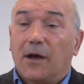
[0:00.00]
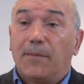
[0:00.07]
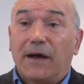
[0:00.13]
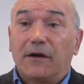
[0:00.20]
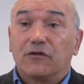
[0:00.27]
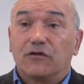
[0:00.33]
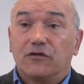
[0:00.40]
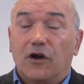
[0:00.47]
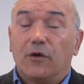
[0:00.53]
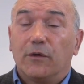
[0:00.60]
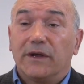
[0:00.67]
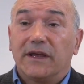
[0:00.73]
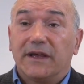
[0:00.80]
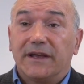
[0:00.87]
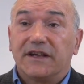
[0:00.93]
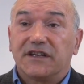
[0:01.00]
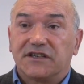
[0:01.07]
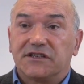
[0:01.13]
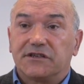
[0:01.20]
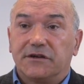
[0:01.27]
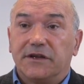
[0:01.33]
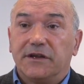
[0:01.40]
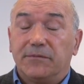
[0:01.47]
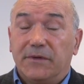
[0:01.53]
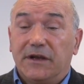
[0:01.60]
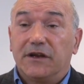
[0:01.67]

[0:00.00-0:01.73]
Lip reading: about growing extreme